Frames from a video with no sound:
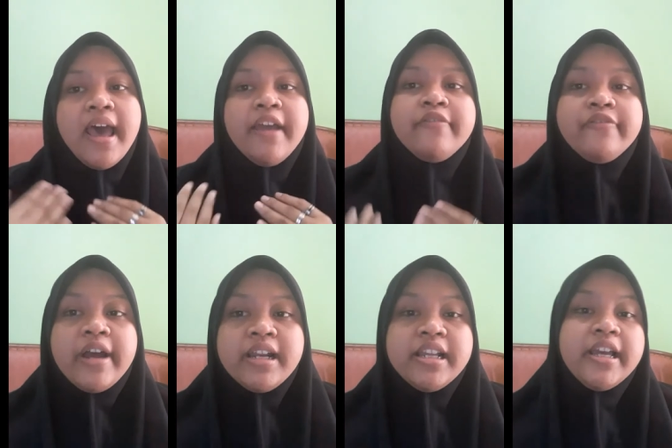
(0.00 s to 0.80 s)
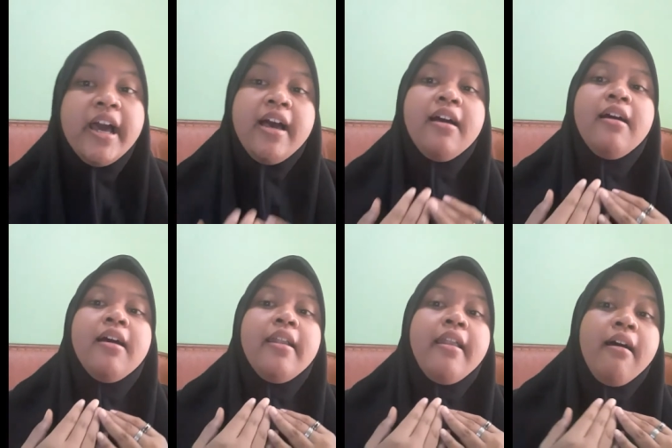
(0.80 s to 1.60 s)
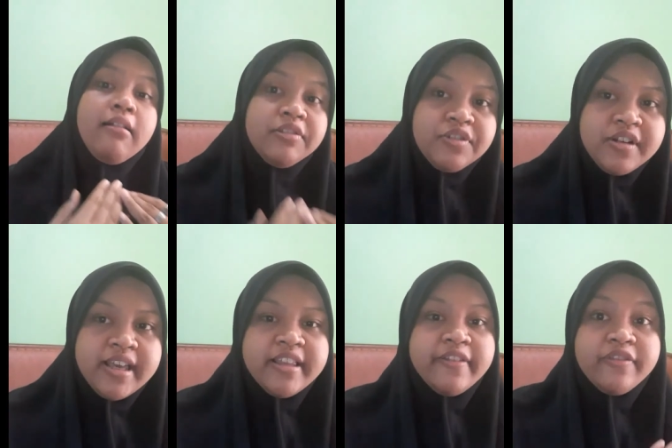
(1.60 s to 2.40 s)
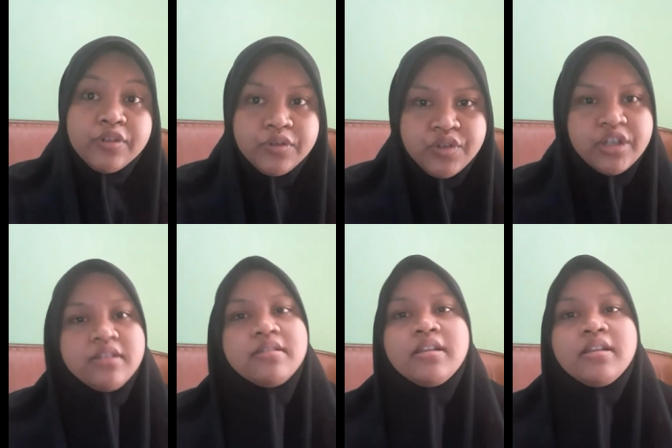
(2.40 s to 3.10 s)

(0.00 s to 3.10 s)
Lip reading: and finding an alternative resolution.